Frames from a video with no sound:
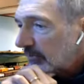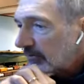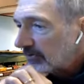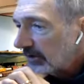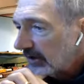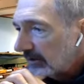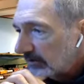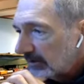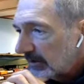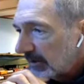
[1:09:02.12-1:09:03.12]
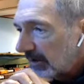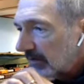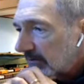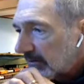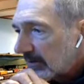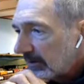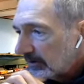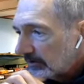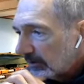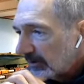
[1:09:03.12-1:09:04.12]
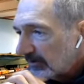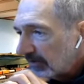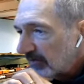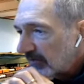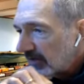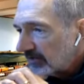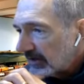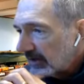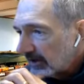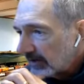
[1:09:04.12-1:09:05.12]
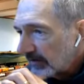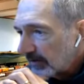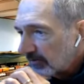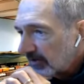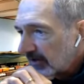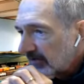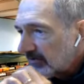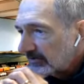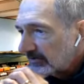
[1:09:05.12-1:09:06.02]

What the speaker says: was only about 25 cents a gallon those days.